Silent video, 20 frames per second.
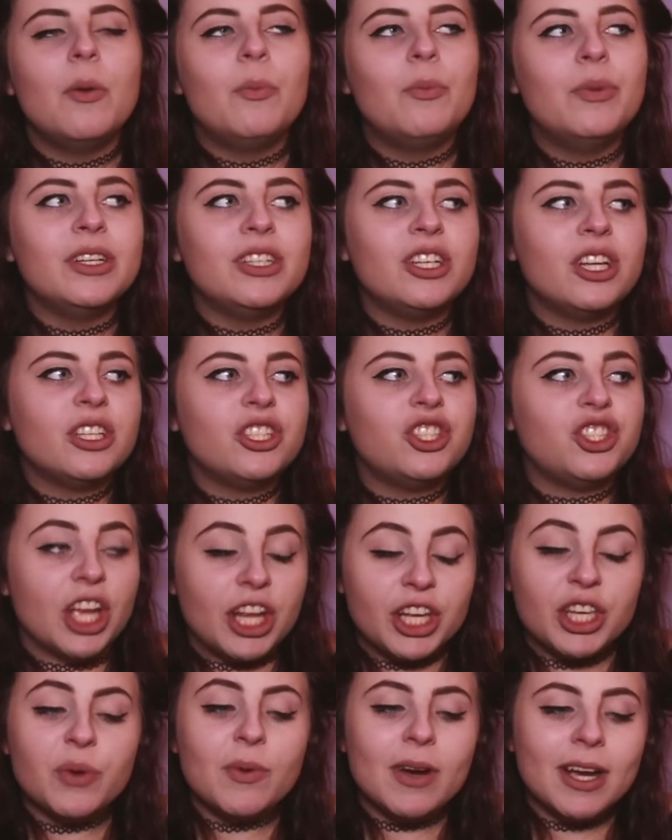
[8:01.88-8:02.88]
But
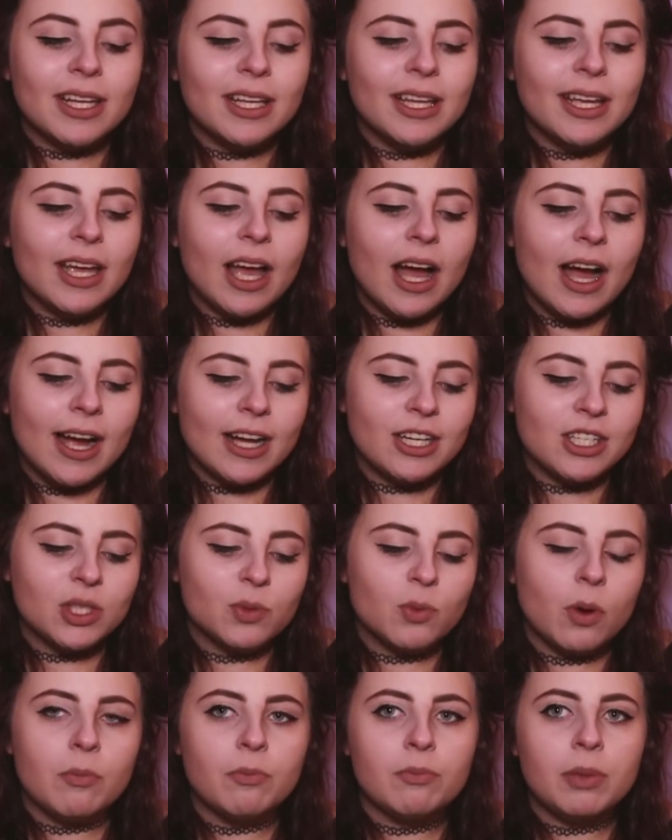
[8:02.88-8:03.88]
genuinely, I just
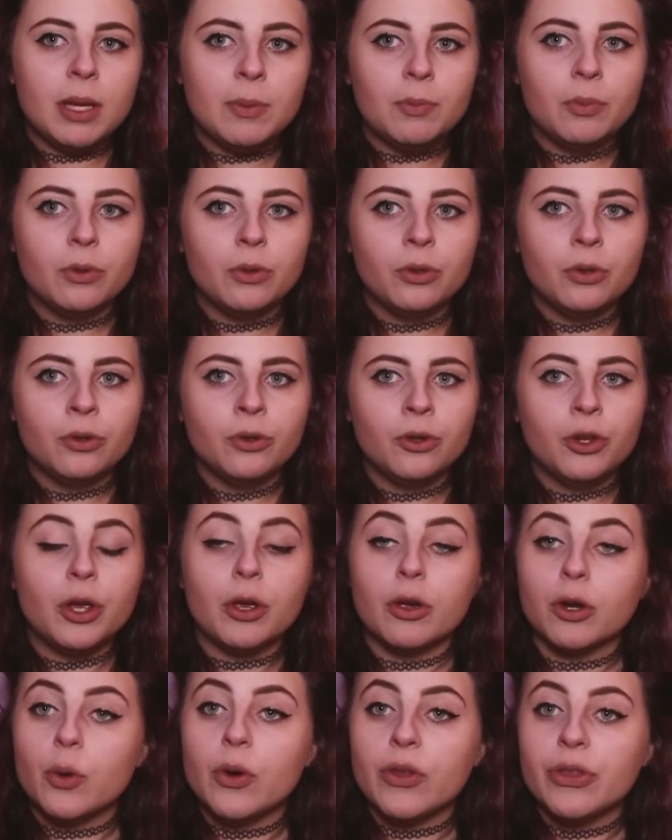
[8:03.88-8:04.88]
want people who
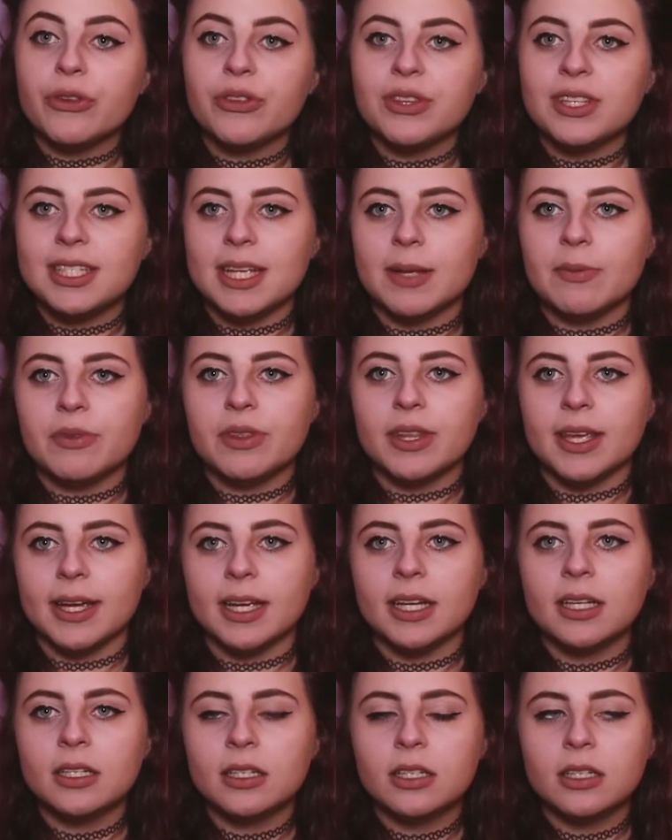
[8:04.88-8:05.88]
are going through the same
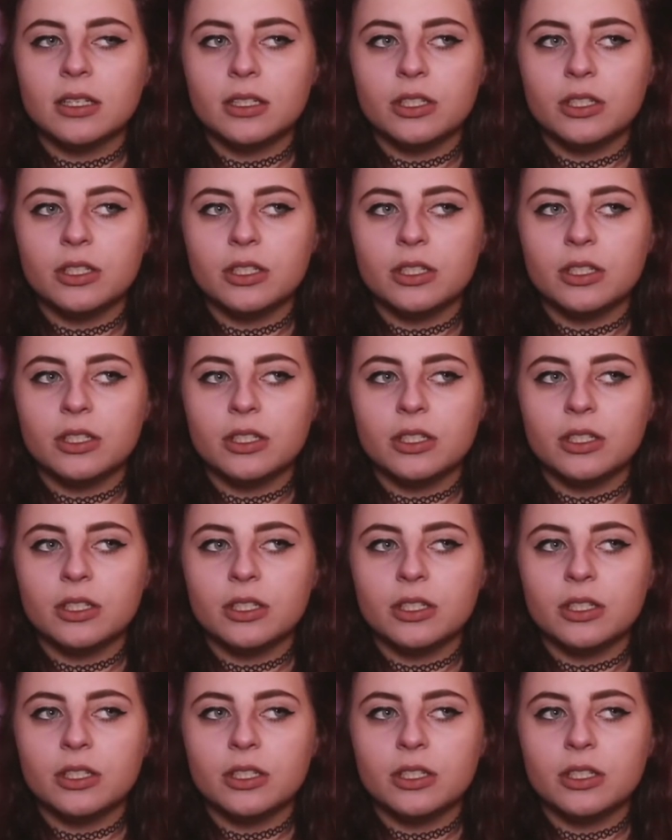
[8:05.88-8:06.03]
thing